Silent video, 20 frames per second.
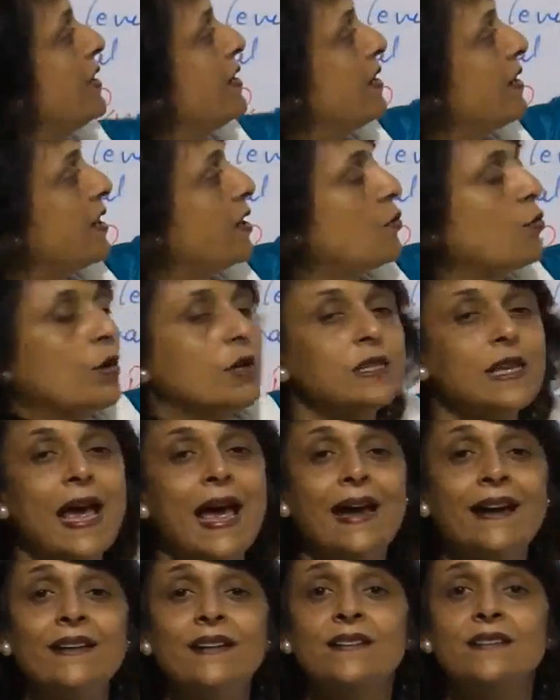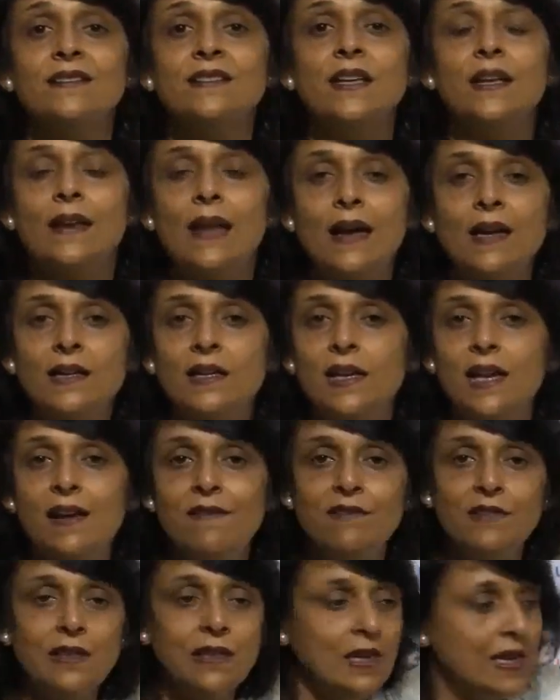Here it was at the lung
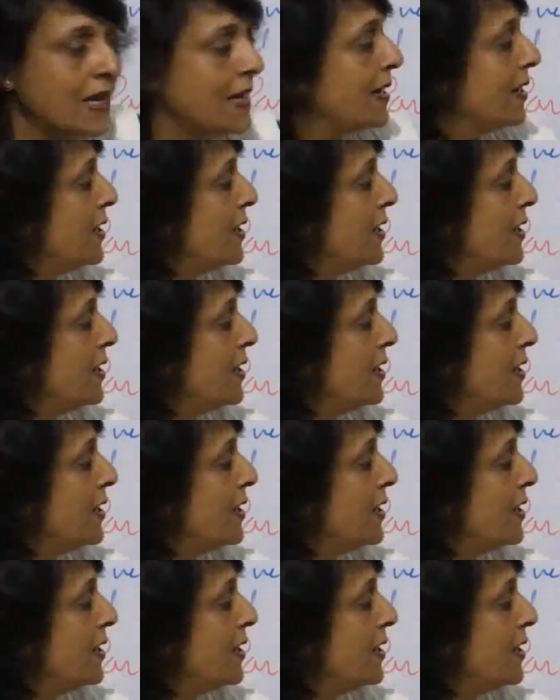level.